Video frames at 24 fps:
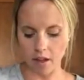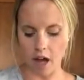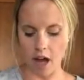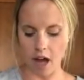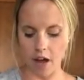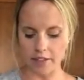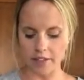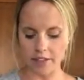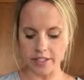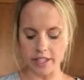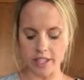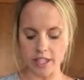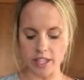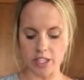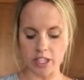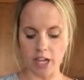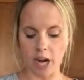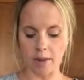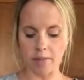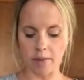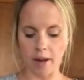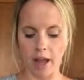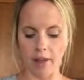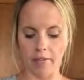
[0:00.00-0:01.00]
Obviously a
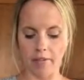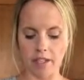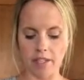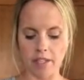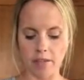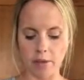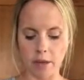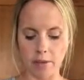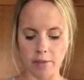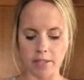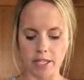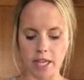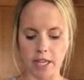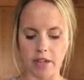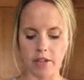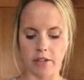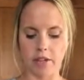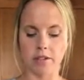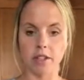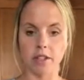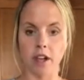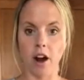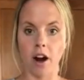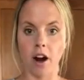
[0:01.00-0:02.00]
sharp knife because sweet
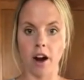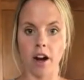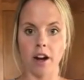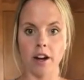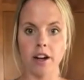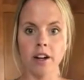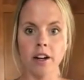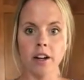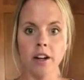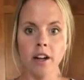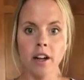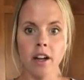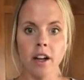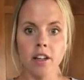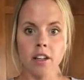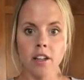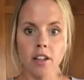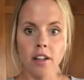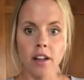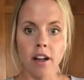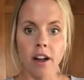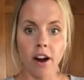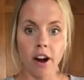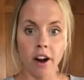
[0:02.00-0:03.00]
potatoes are
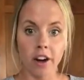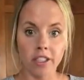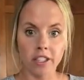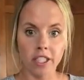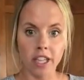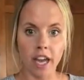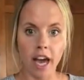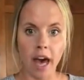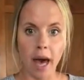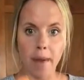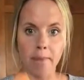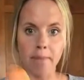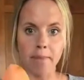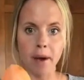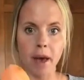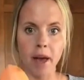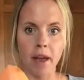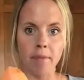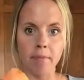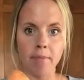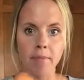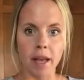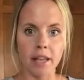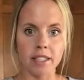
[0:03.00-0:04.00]
hard to cut.
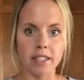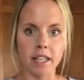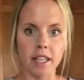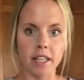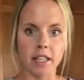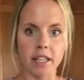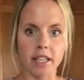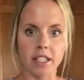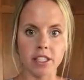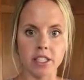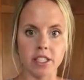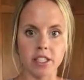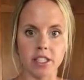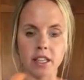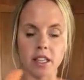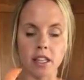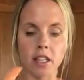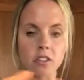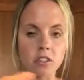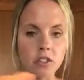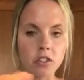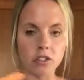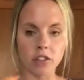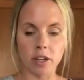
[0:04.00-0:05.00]
But basically just
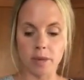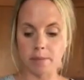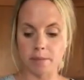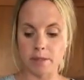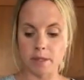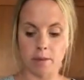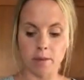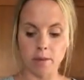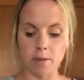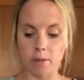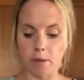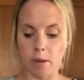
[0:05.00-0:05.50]
little strips of